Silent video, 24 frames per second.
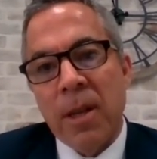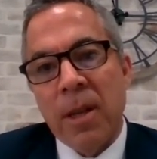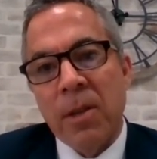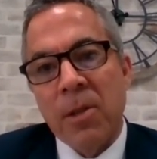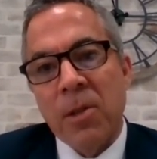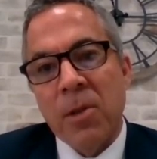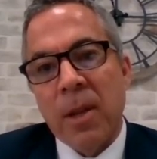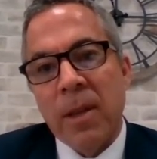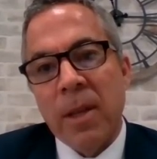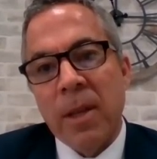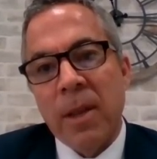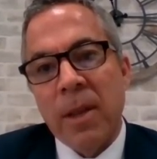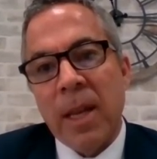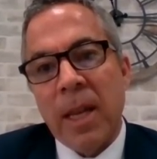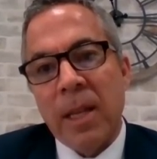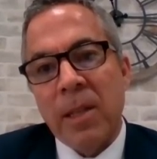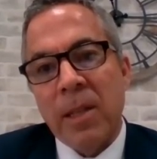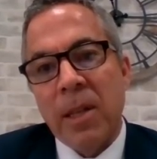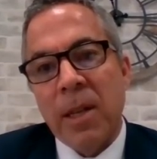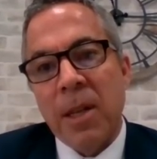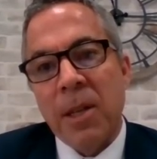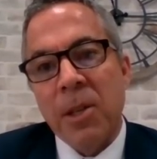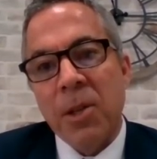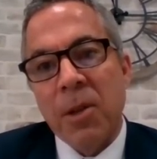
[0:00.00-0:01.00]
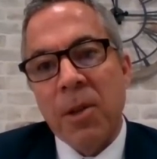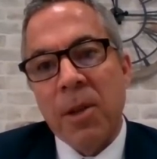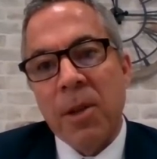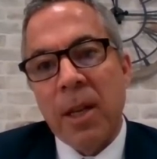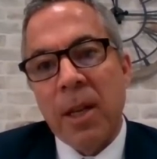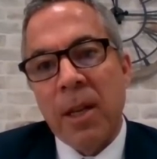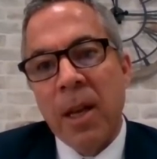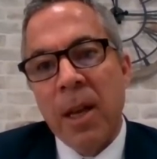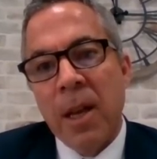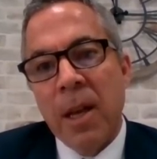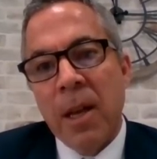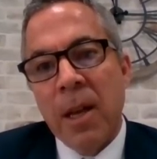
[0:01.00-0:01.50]
And so I think that's an issue
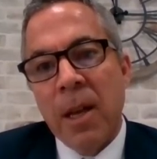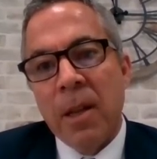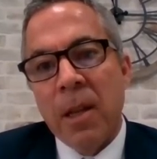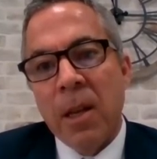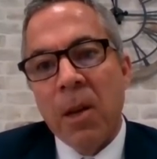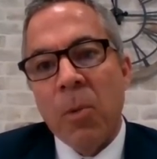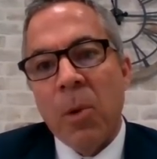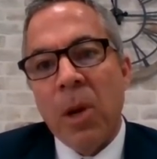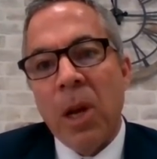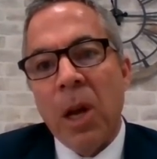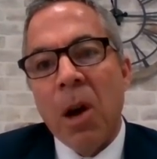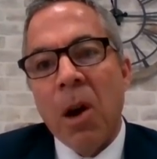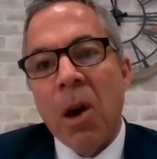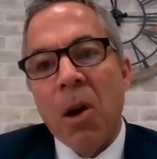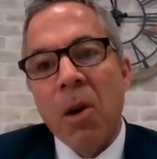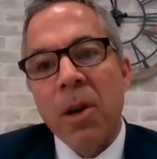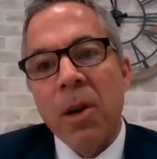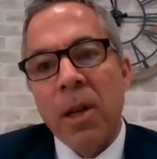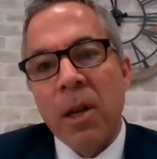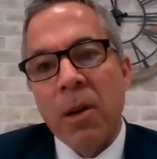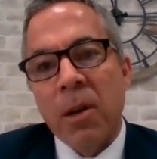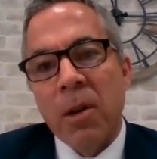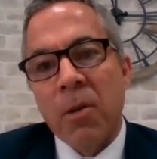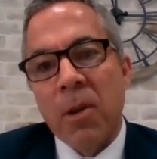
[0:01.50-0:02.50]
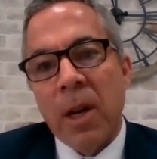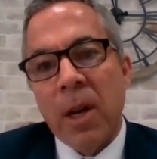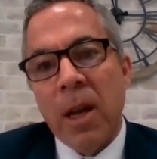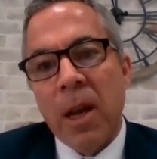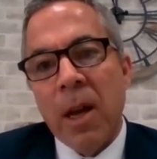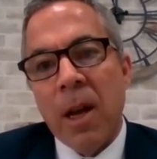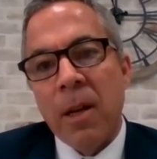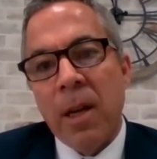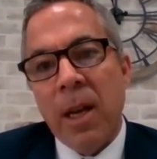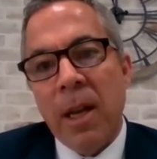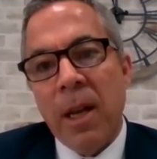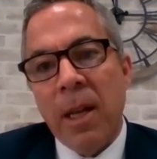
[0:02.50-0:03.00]
that we all can agree
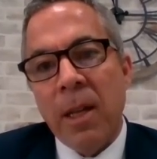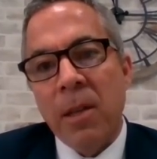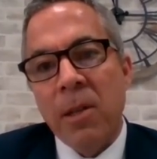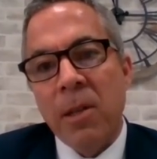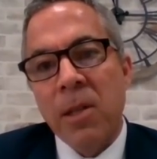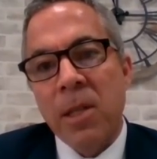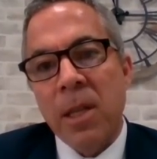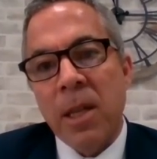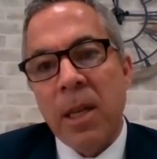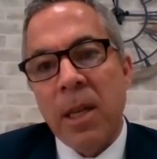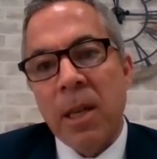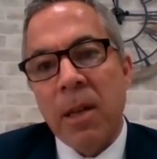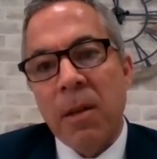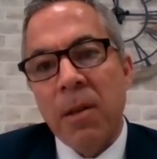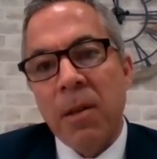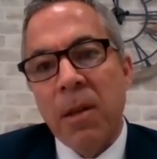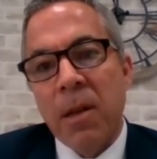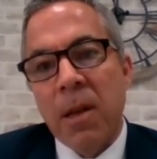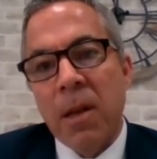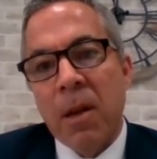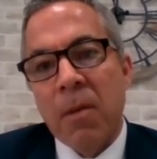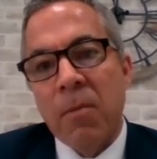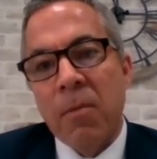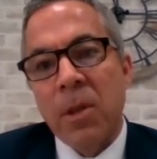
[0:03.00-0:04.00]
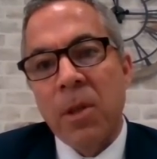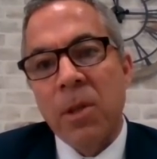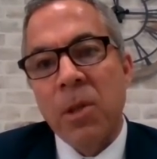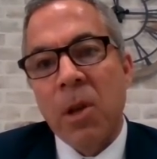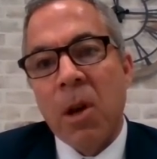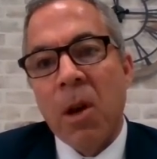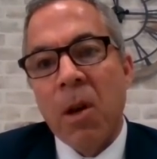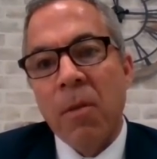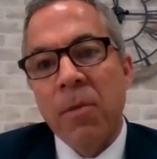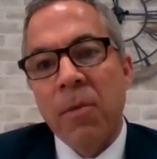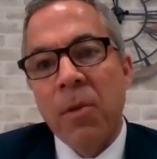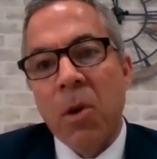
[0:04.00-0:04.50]
on needs to get
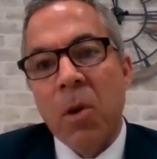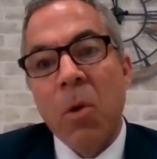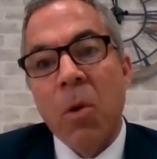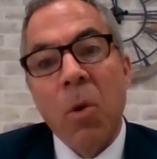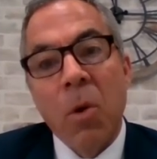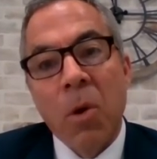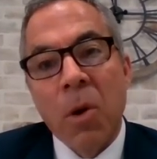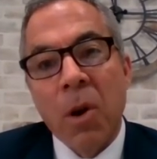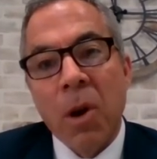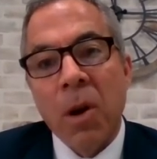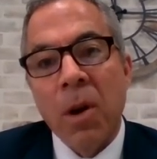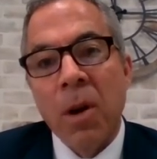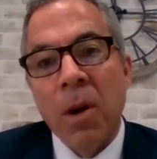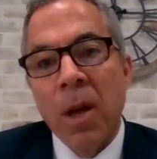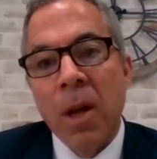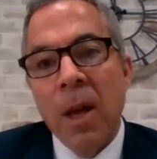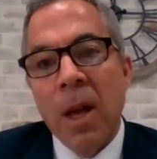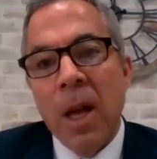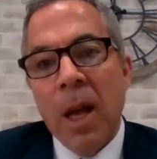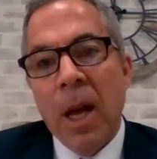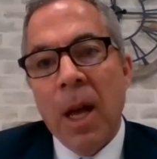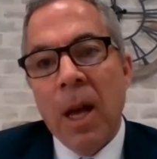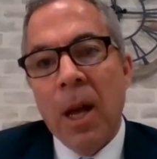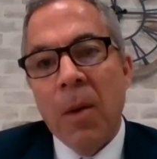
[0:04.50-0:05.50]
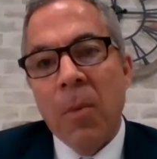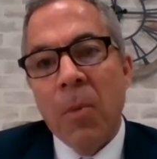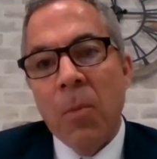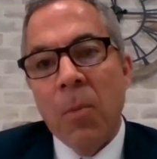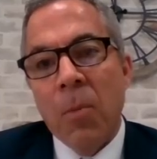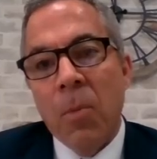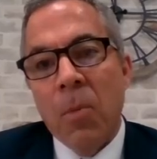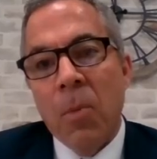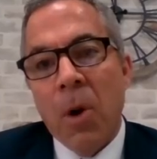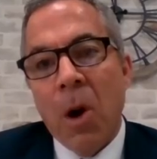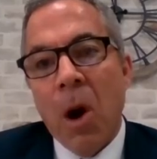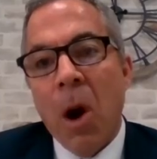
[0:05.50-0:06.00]
resolved, or
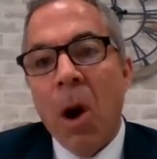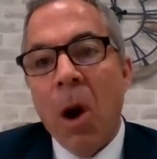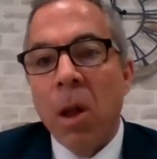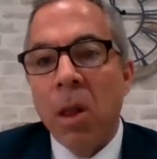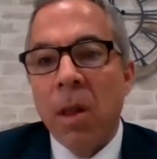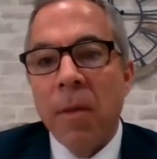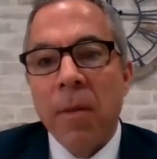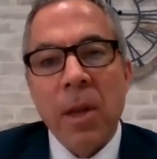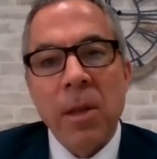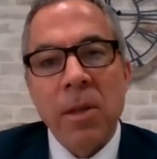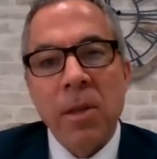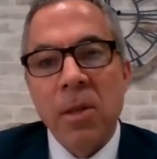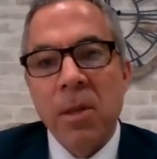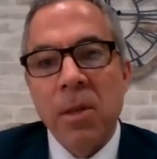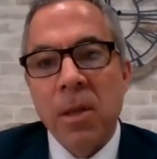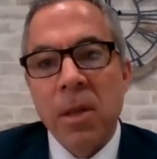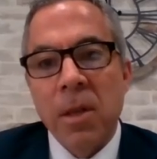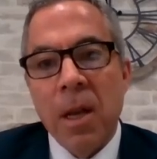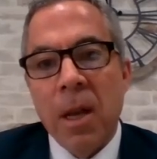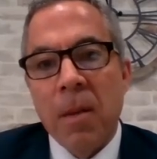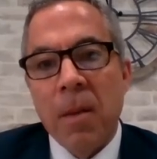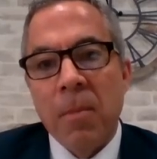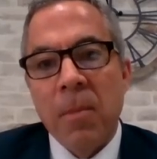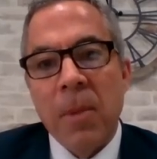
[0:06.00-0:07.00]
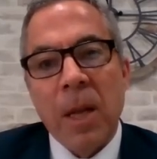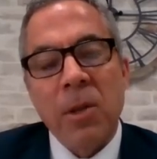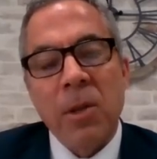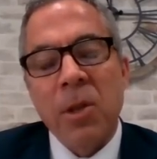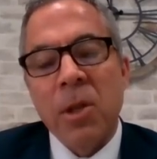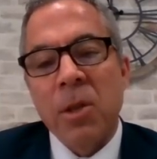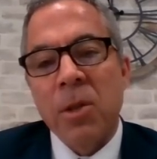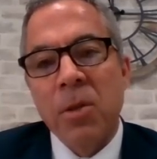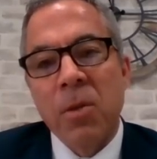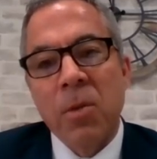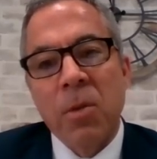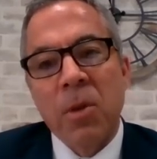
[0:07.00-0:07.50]
all of us, not
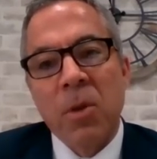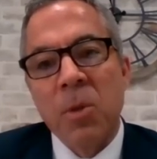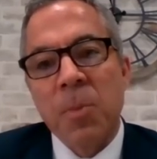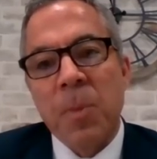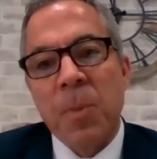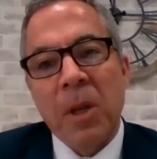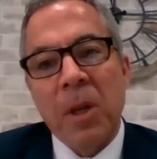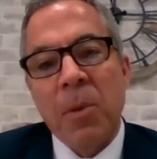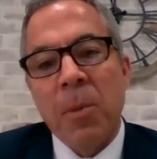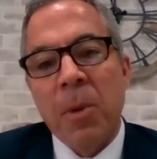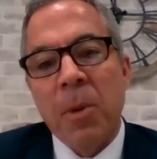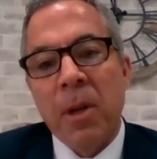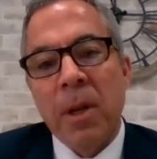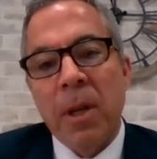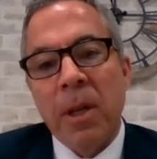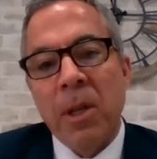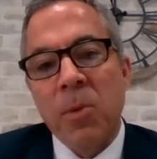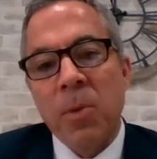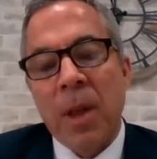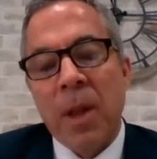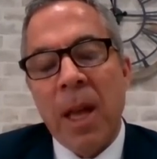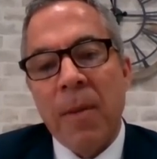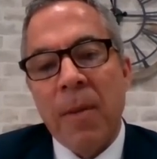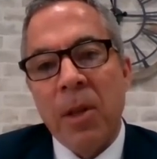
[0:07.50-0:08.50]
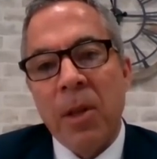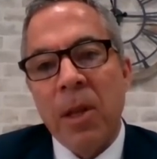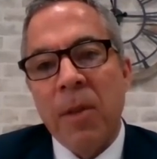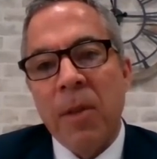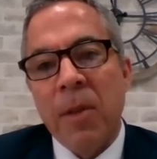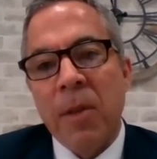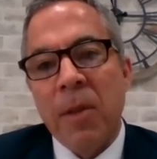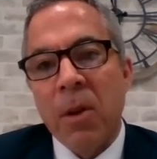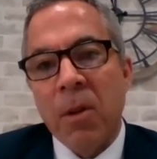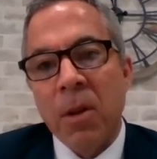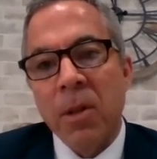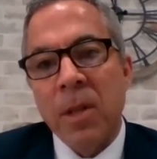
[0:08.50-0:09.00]
just schools, but communities, will have a
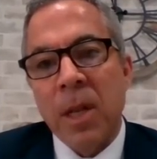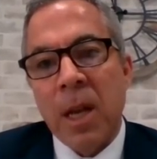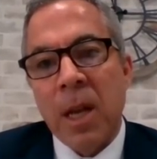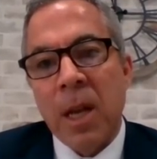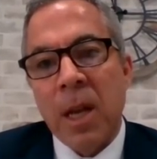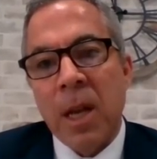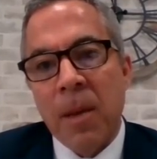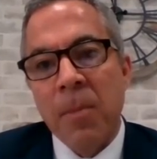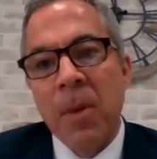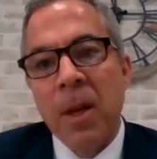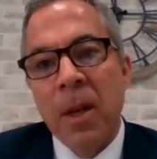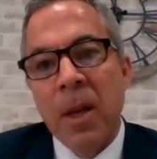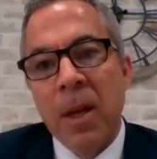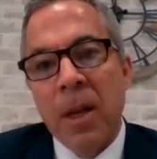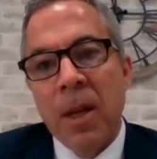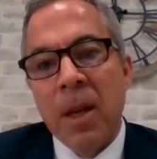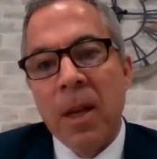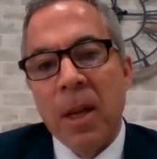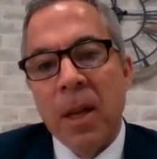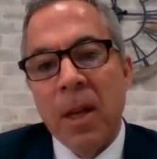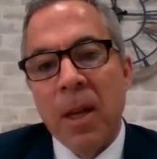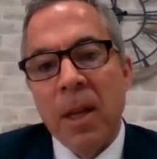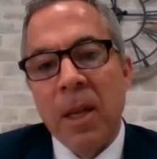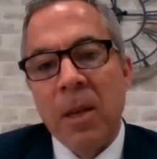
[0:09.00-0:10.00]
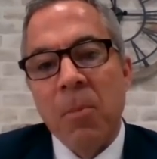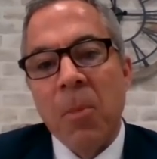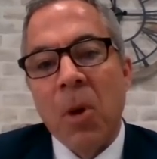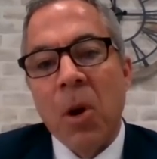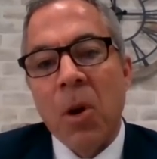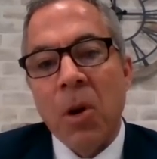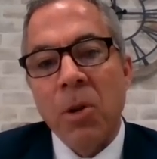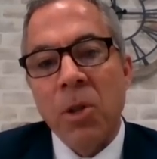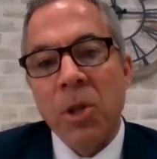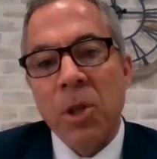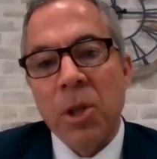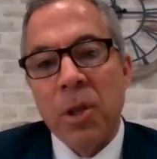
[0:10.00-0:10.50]
difficult time in
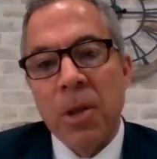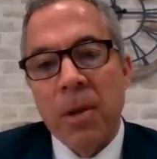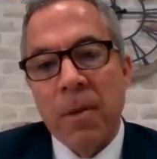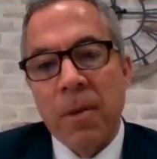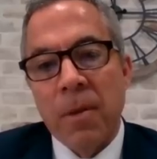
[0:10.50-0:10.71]
March.